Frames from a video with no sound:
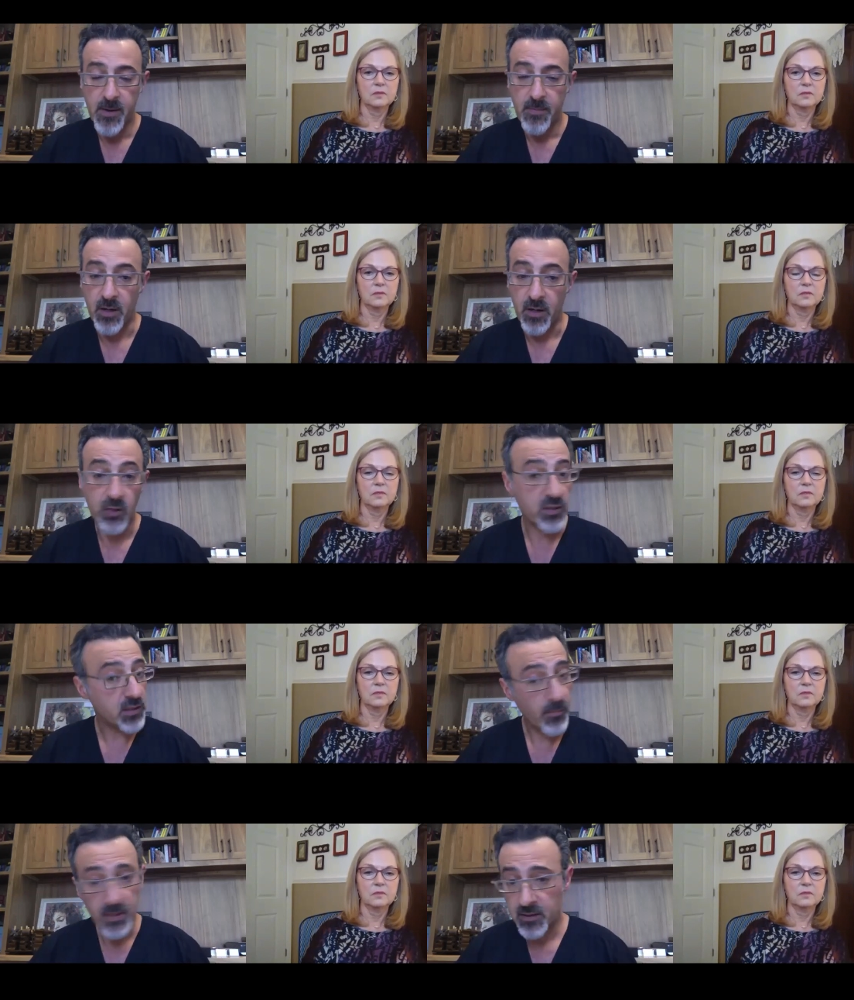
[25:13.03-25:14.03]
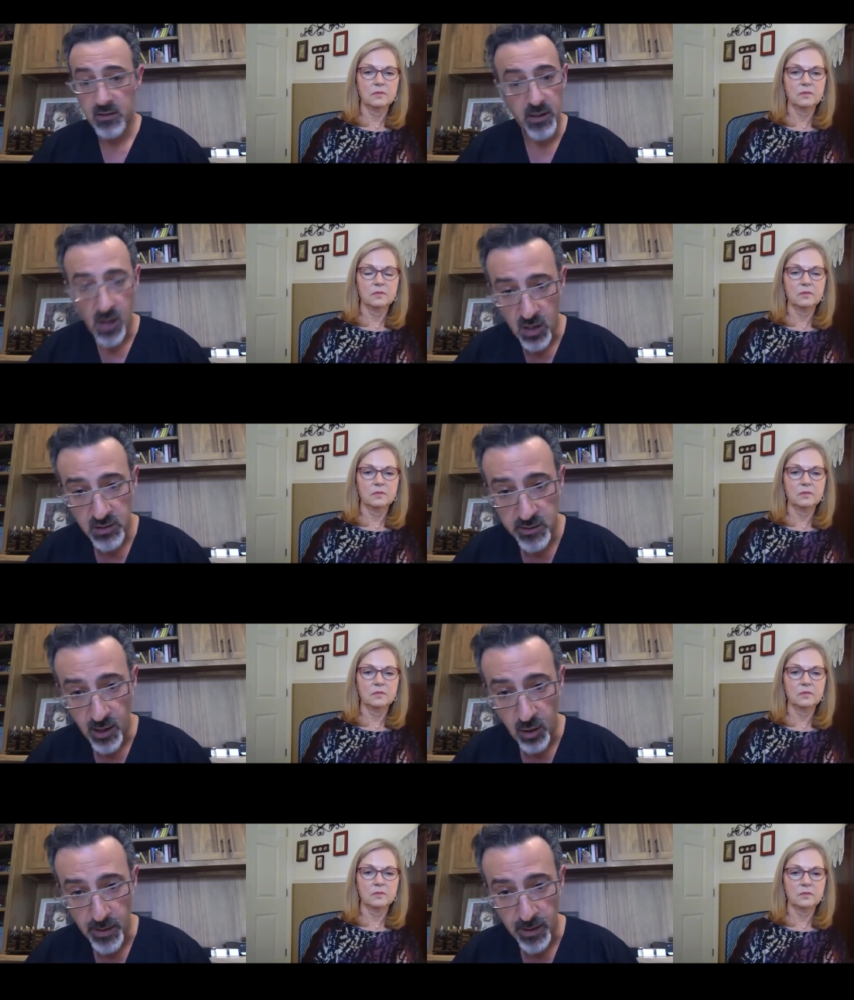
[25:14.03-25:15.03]
Speaker 1: There are some things they can't
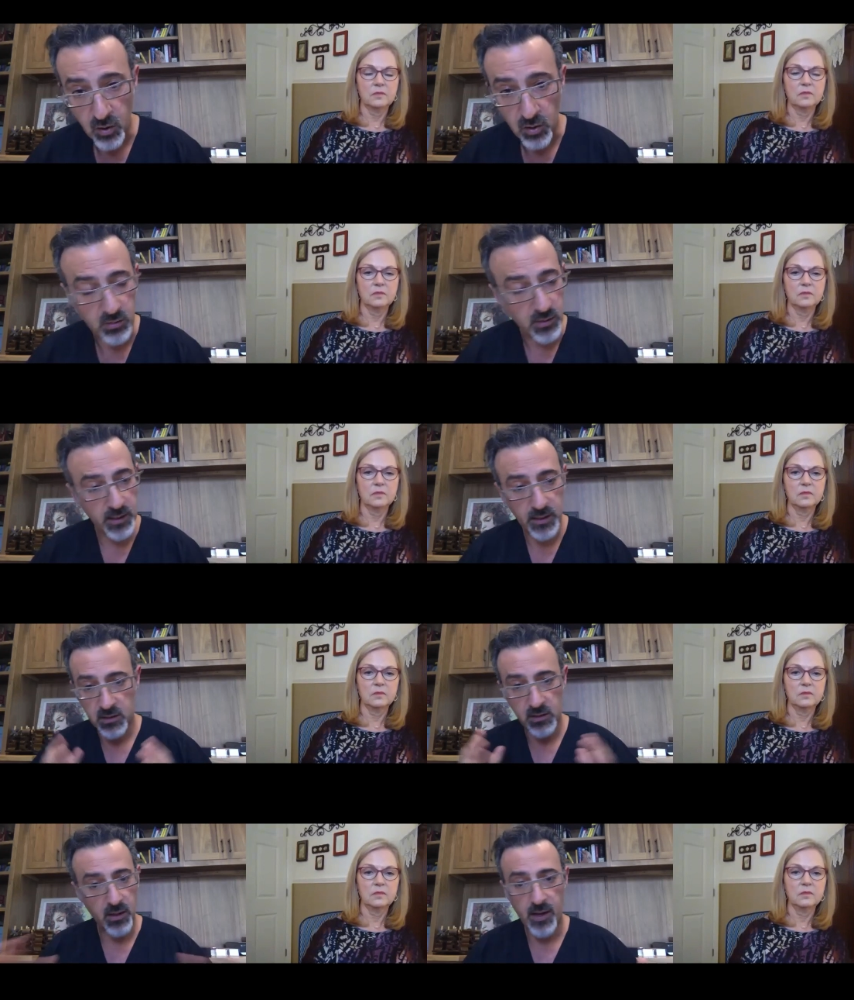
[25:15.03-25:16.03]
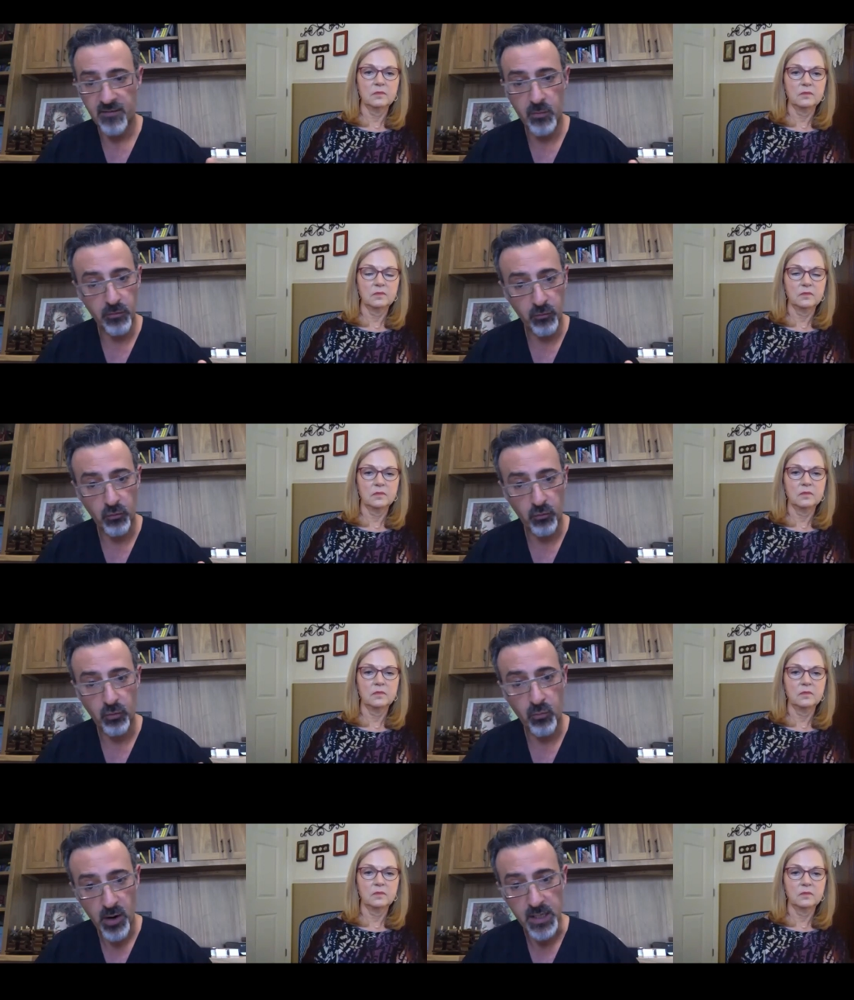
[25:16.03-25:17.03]
scale back on, and it's life before
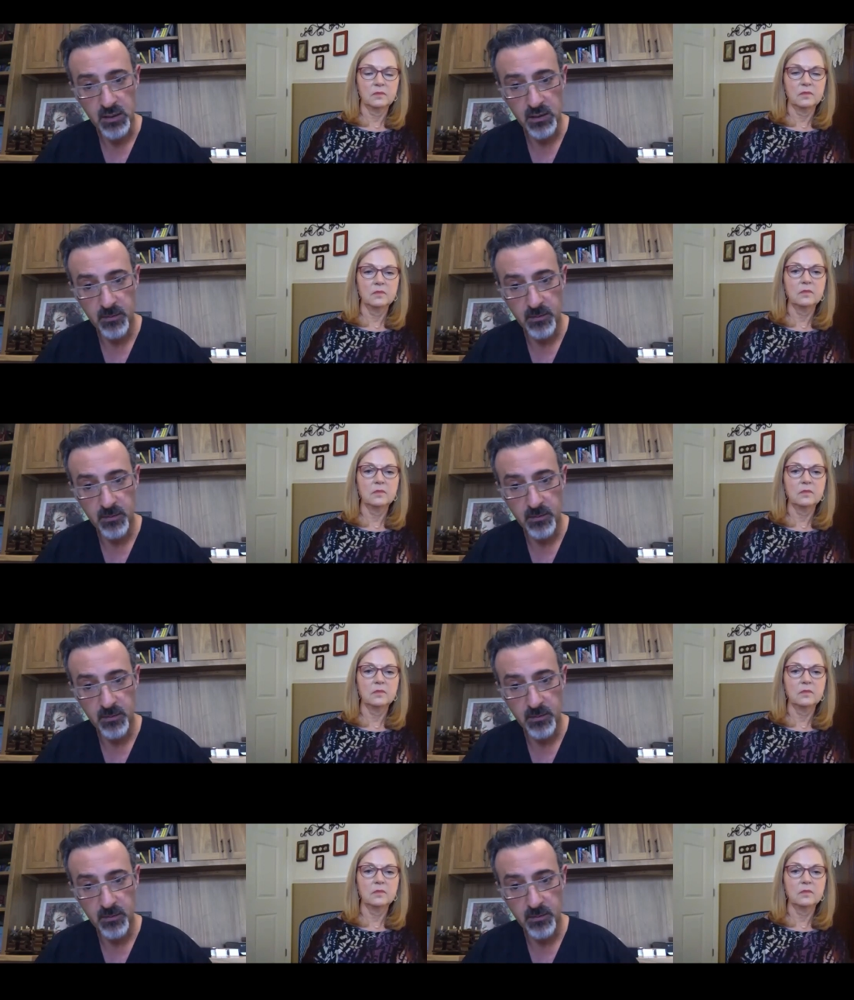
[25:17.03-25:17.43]
breast.